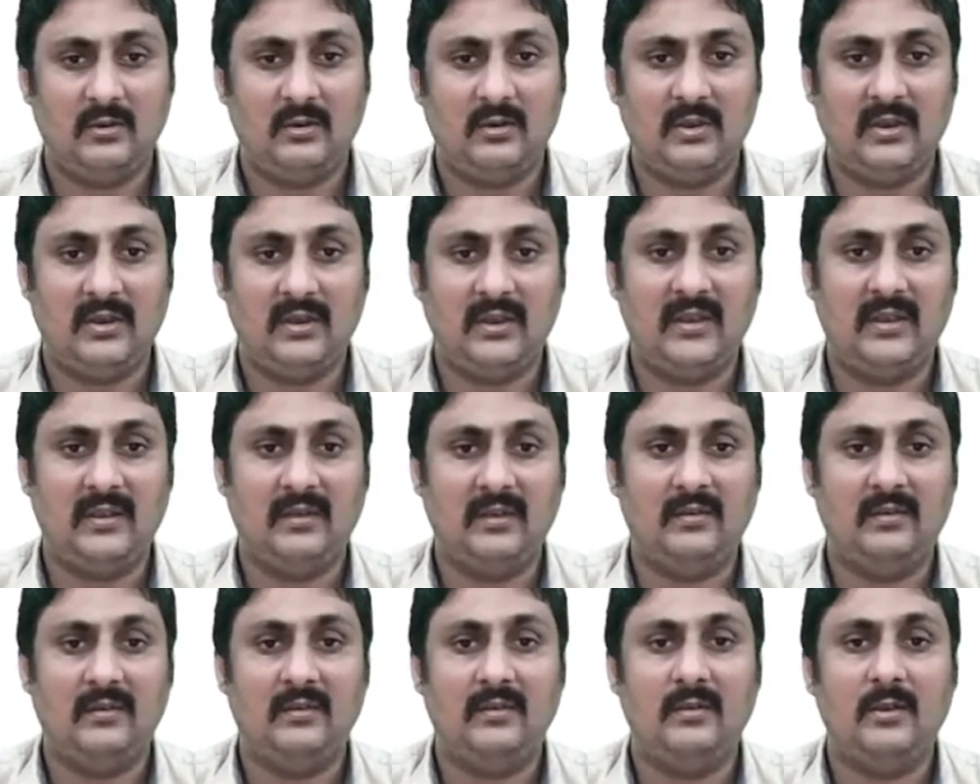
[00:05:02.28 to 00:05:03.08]

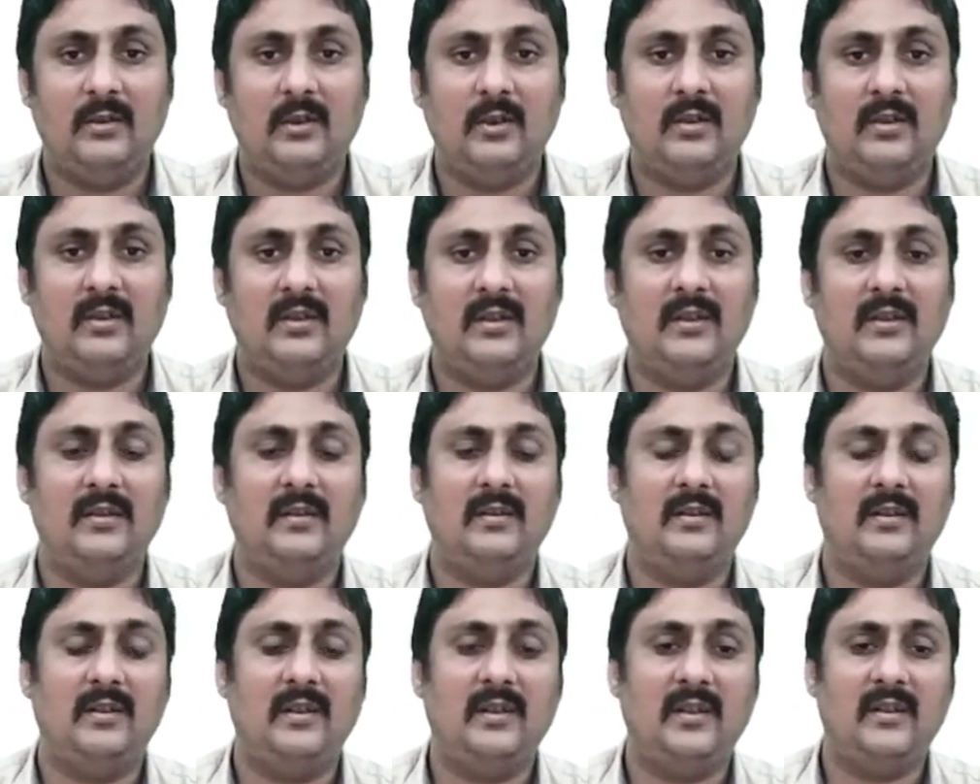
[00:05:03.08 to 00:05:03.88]

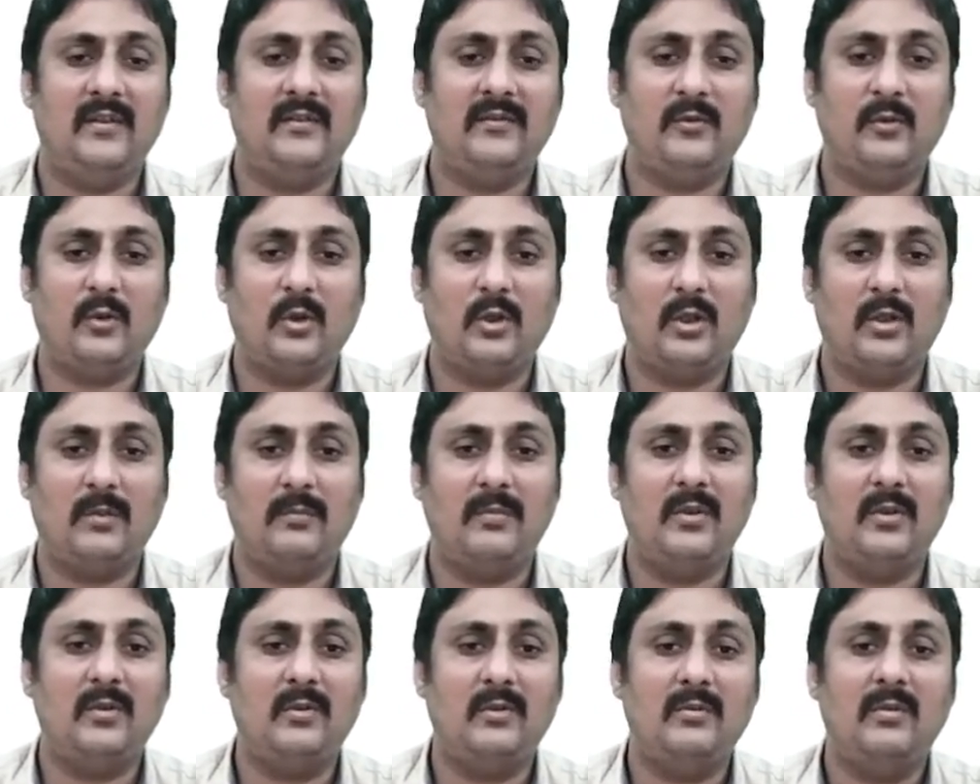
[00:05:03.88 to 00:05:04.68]
let us talk
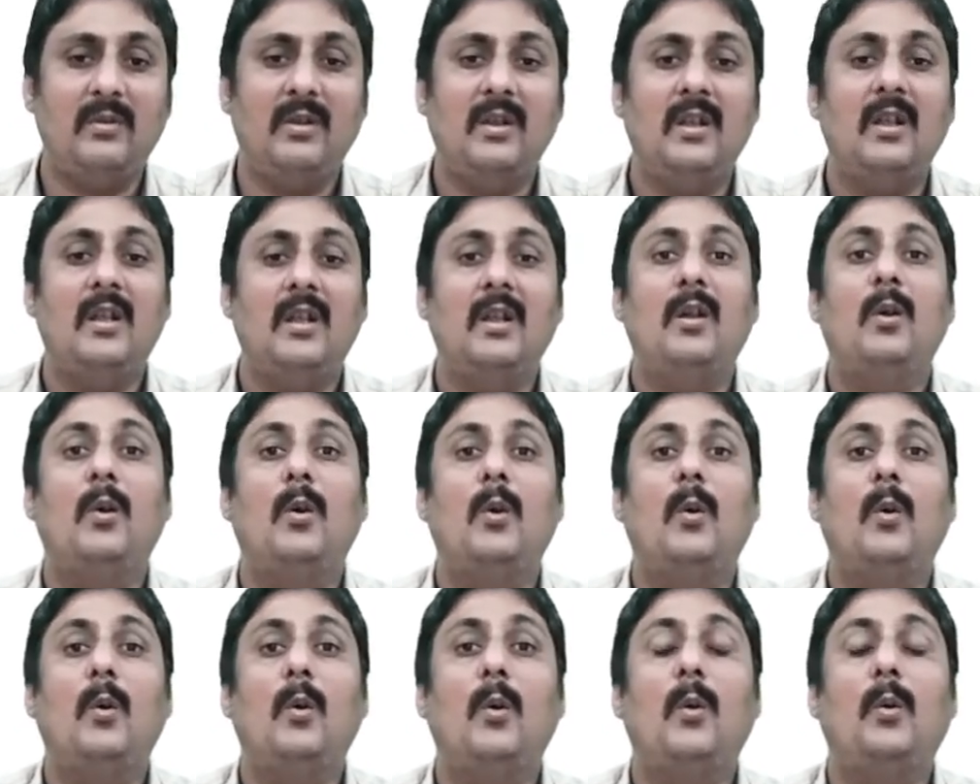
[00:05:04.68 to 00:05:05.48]
about
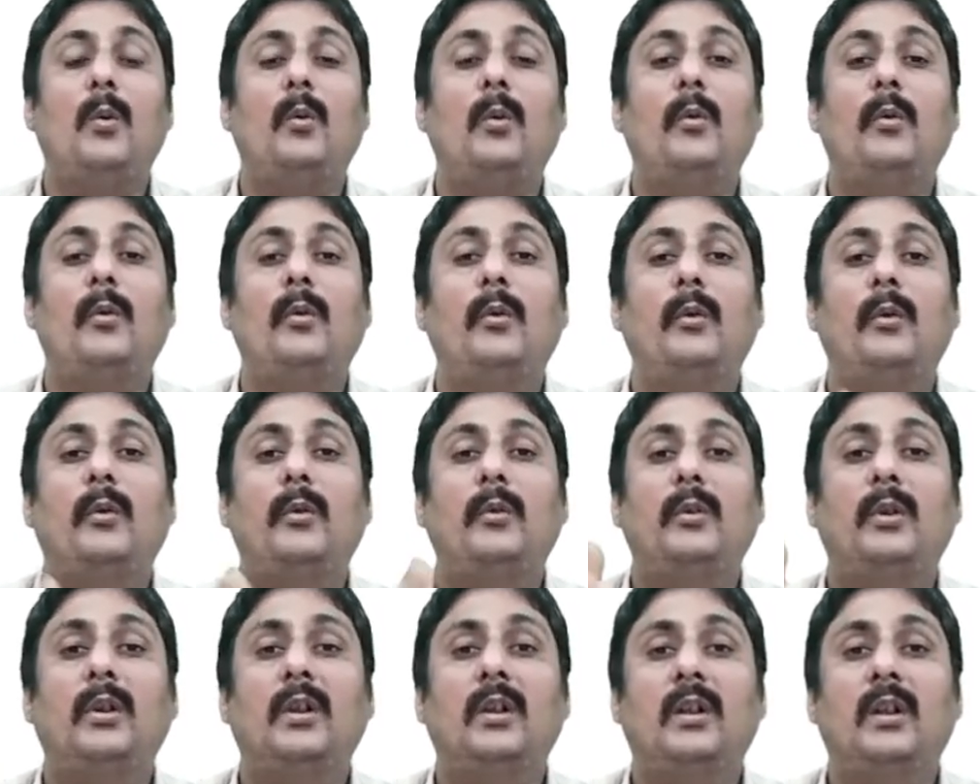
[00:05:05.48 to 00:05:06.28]

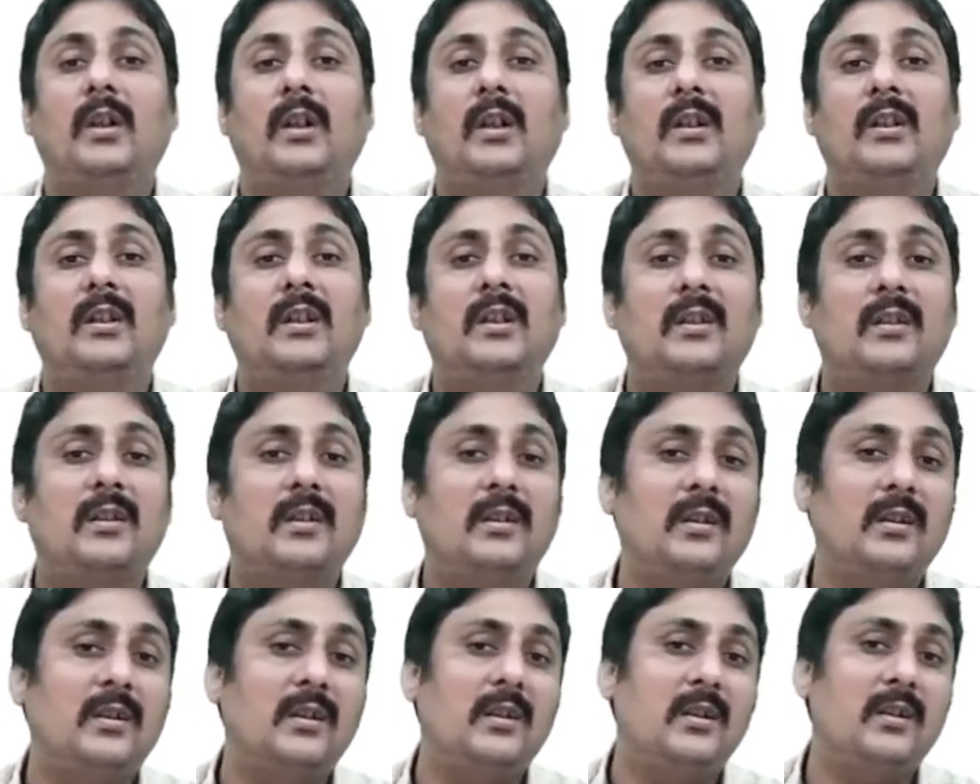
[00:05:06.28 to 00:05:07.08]
the other
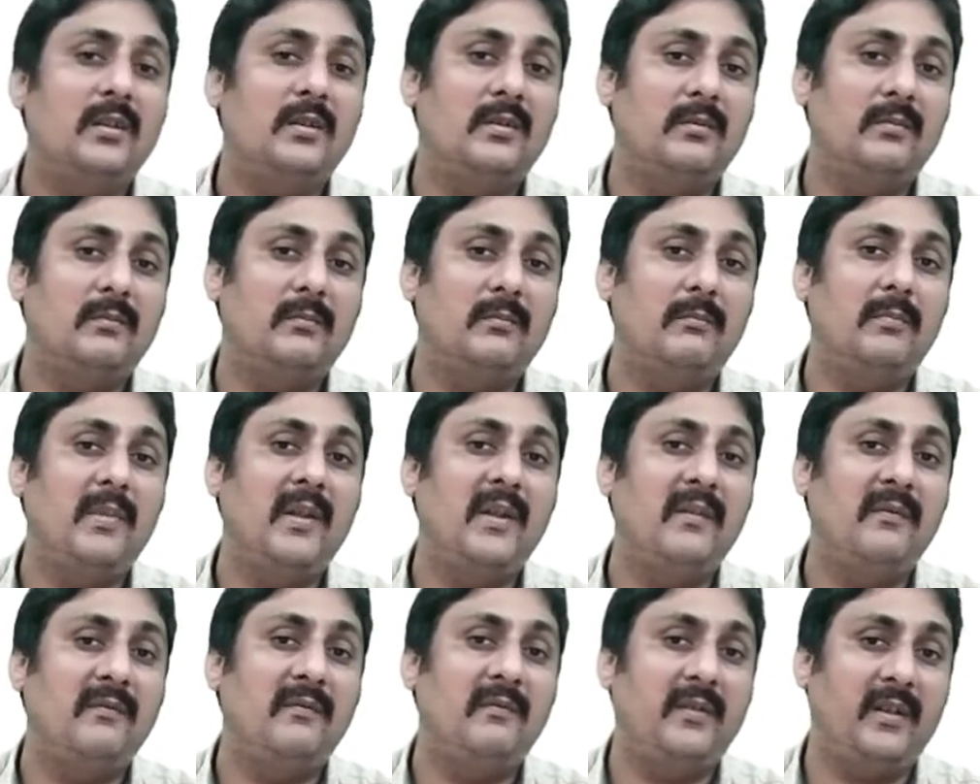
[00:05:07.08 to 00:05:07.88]
third
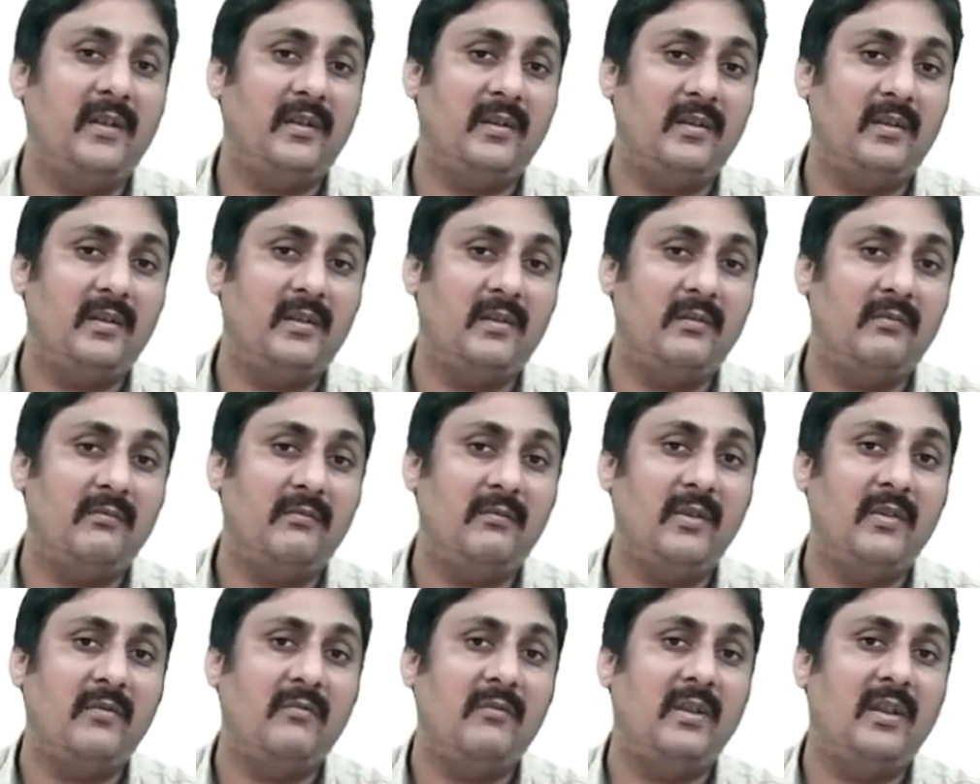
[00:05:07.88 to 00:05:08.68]
benefit
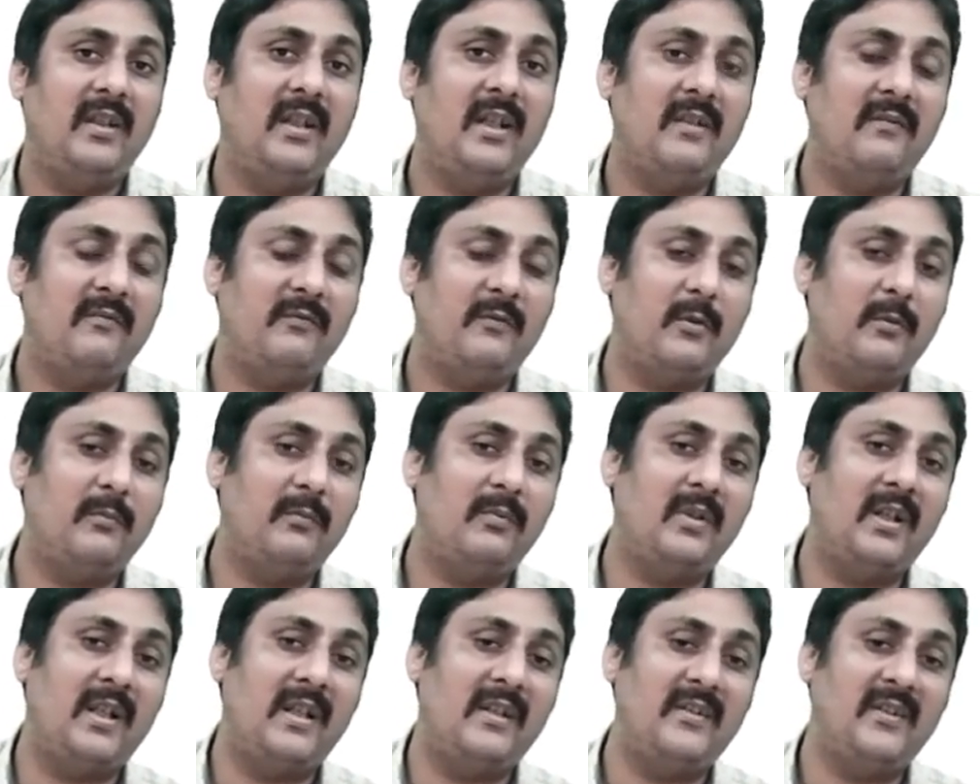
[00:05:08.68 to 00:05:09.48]
which we get from
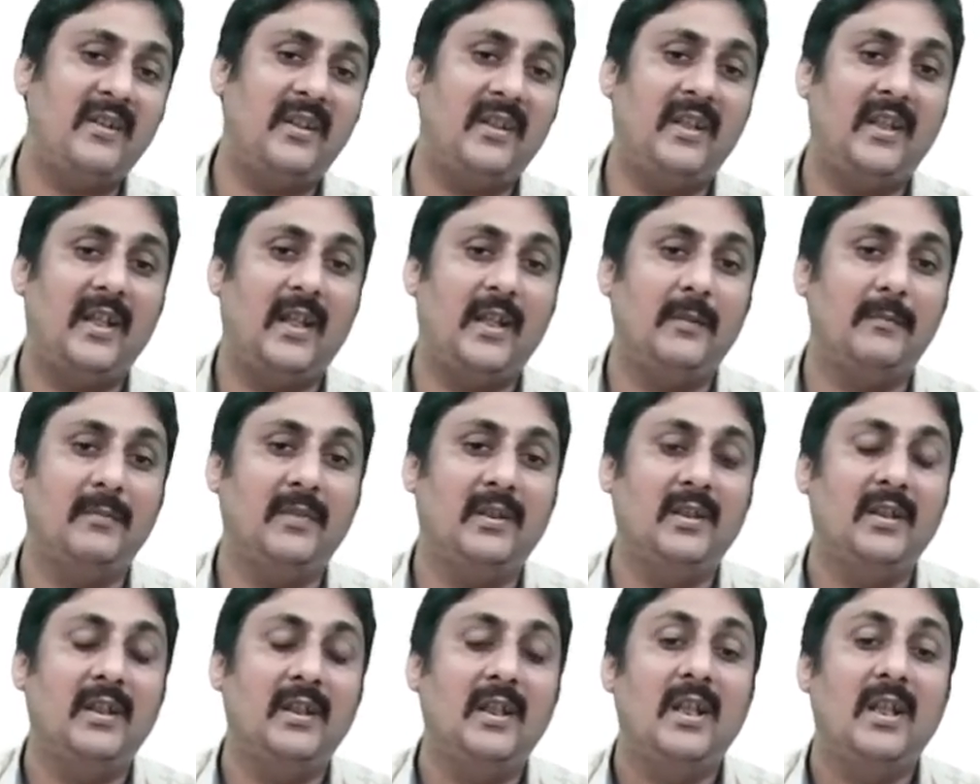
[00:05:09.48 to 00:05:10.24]
transgenic animal.